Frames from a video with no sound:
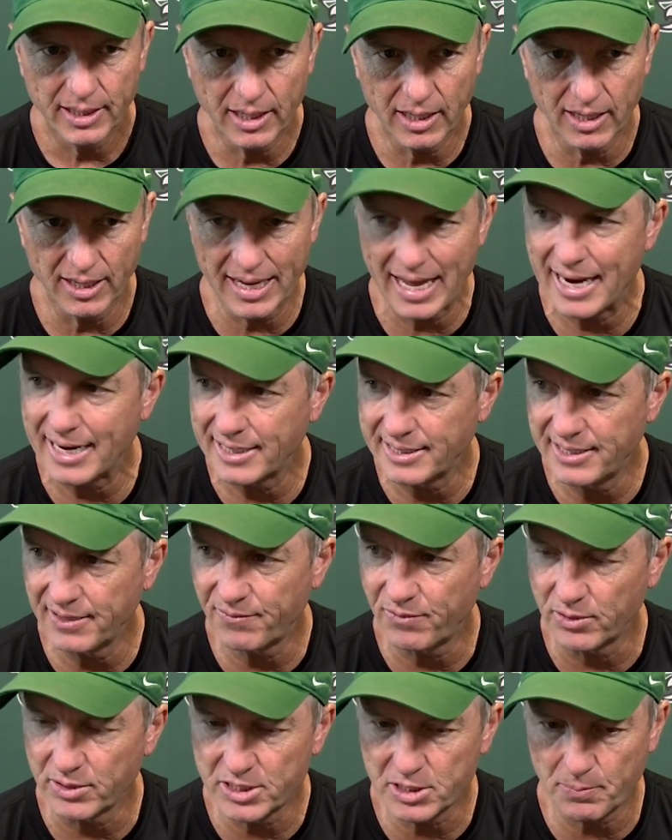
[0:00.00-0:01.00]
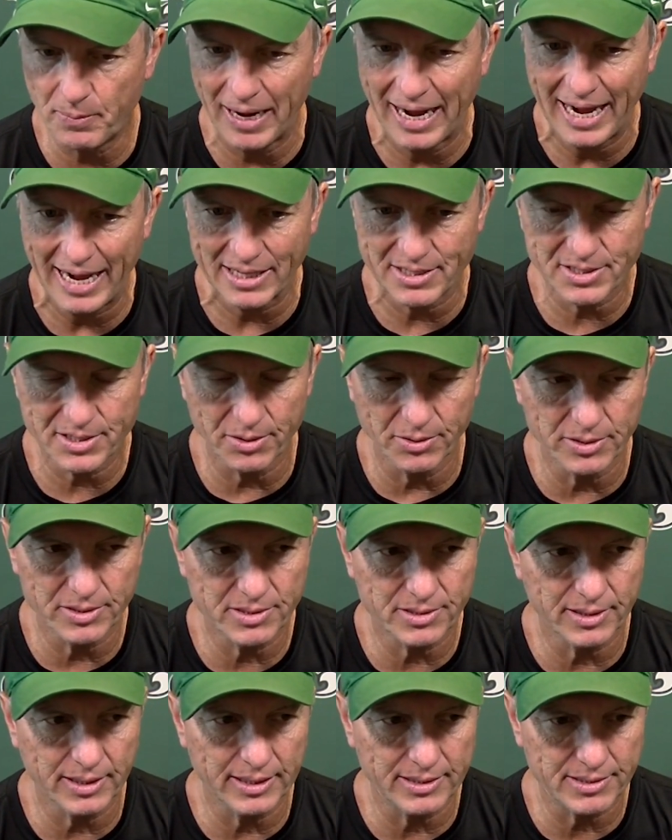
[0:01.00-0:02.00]
a lot of different spots, so
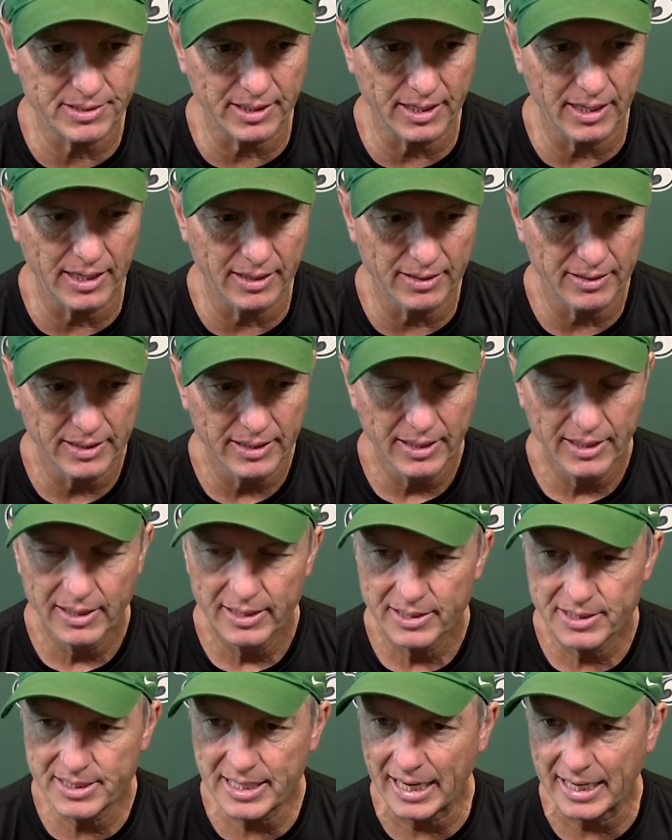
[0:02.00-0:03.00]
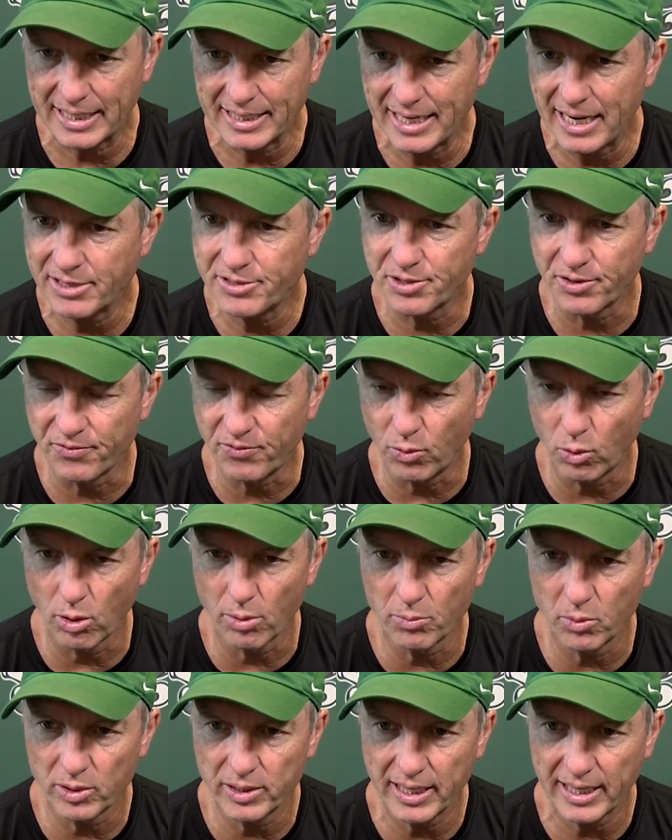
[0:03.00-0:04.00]
it's a second nature for
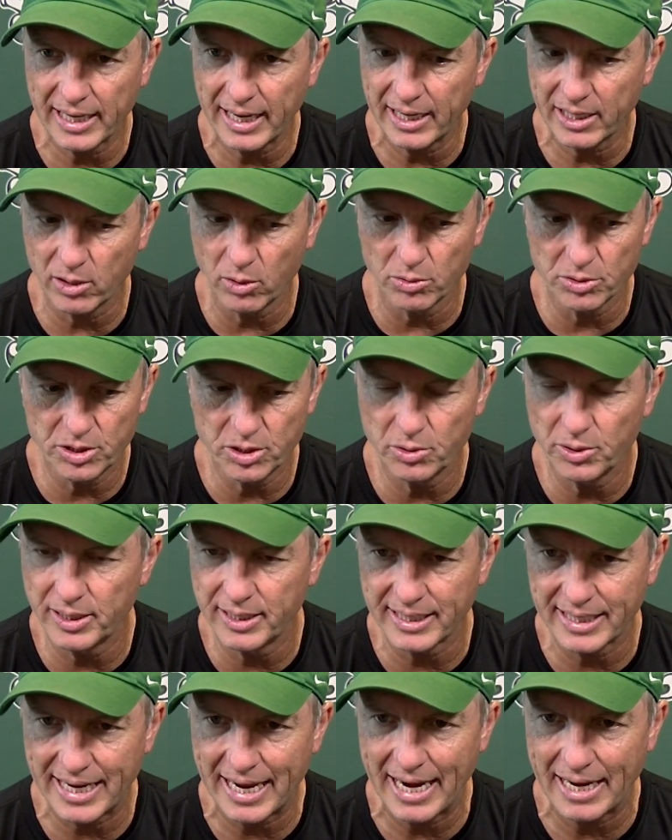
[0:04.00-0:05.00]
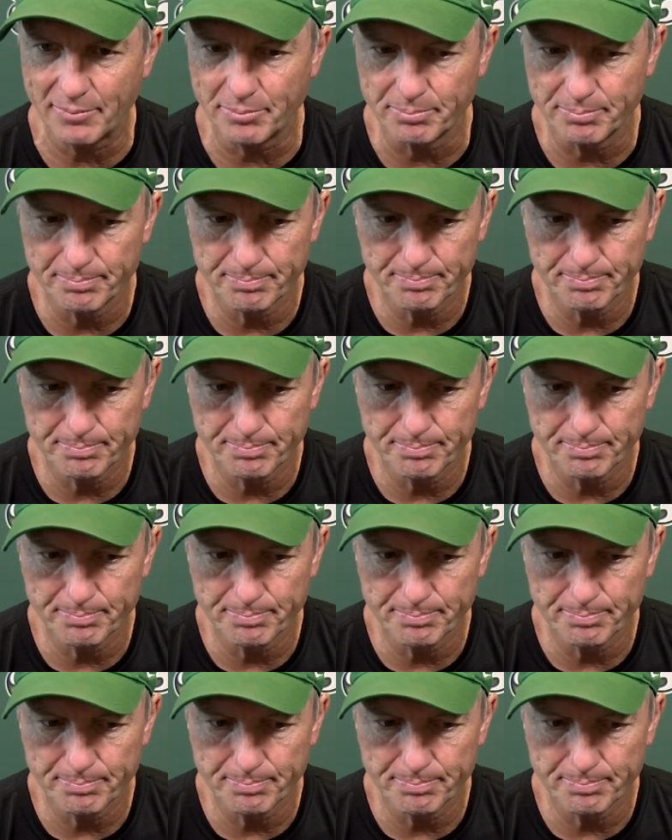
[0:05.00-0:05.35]
them when they got to go do it in a game.